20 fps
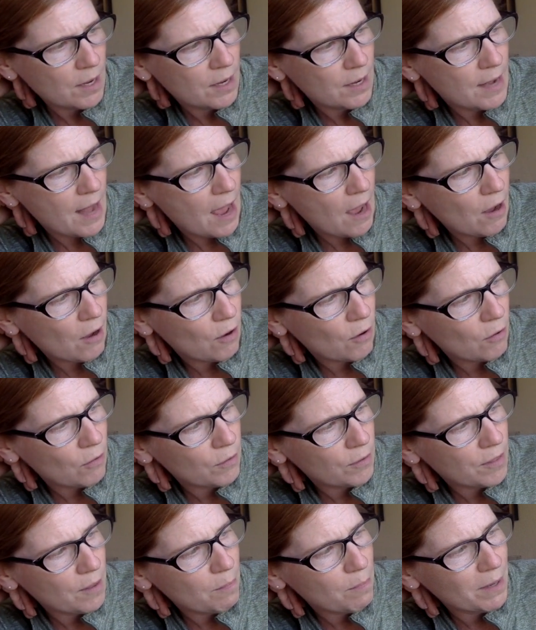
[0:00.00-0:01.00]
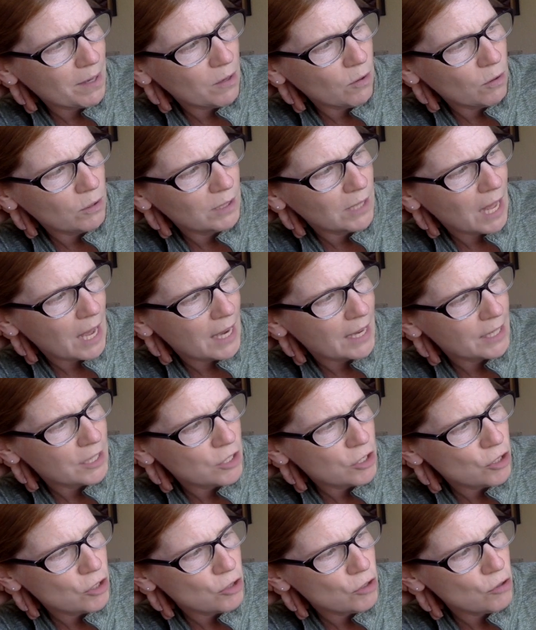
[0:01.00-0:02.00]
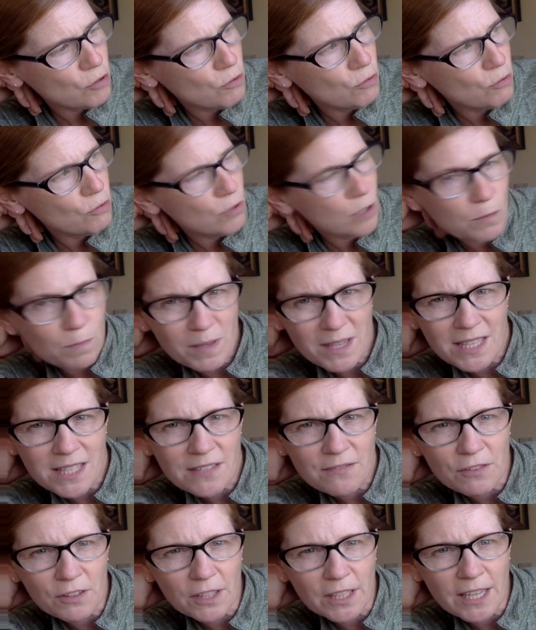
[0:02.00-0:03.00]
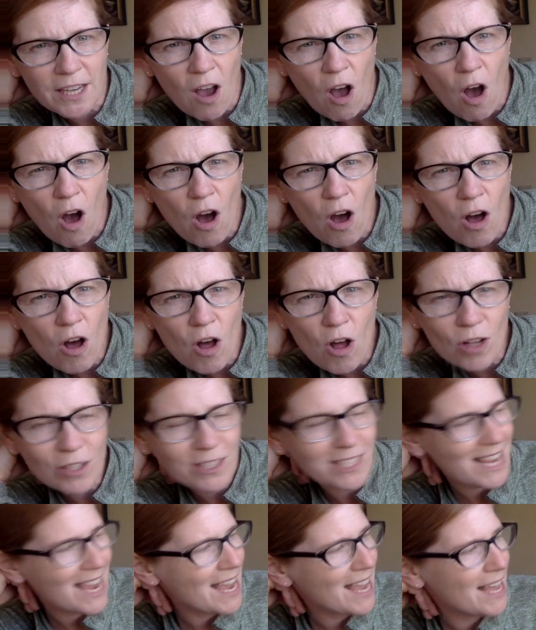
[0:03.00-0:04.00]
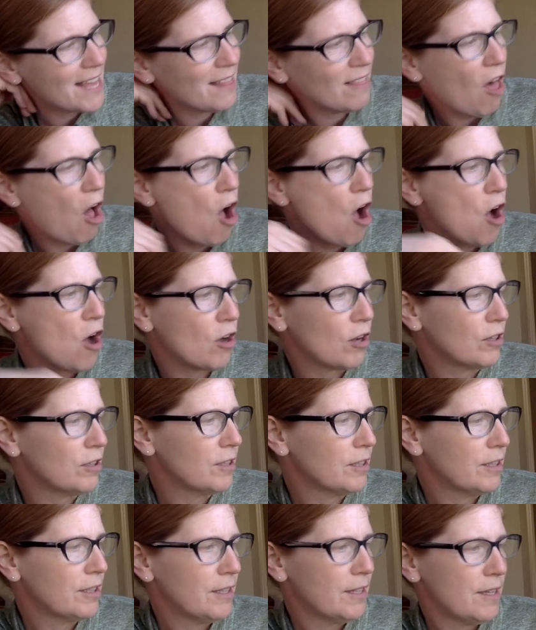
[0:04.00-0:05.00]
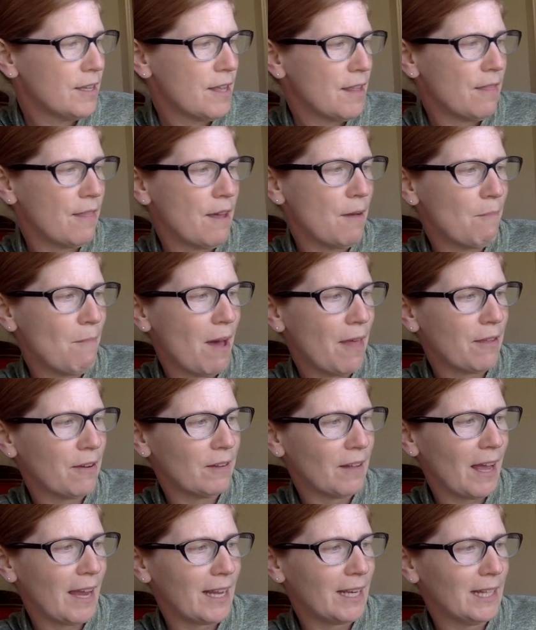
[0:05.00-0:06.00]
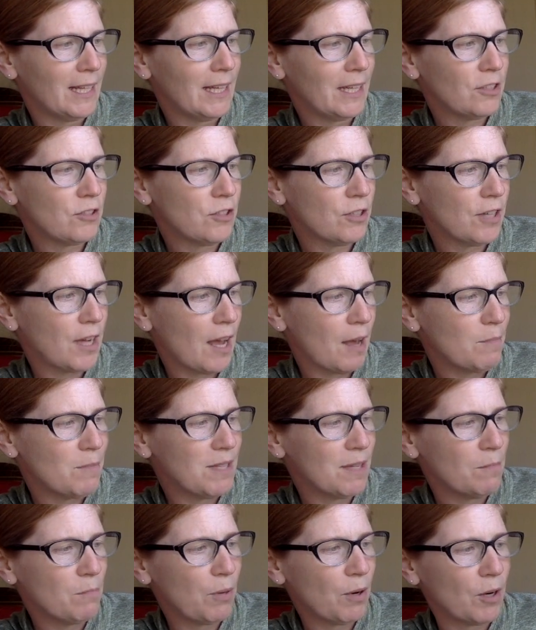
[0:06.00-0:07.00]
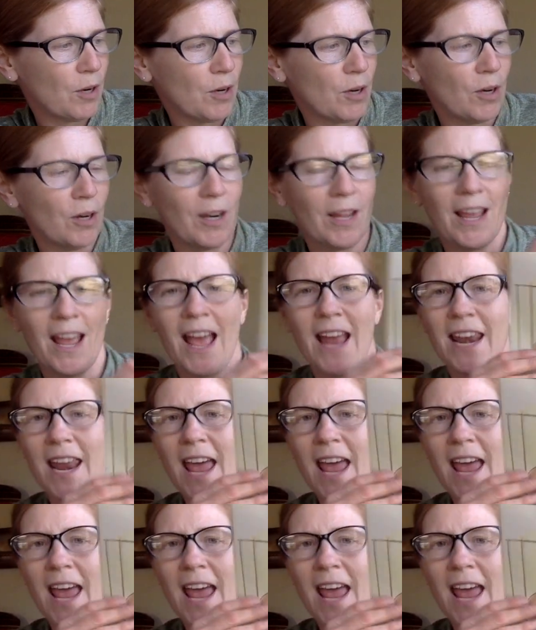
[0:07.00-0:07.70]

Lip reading: Now the big old lion snoozed peacefully all day long. The mother lion licked her cubs and purred, and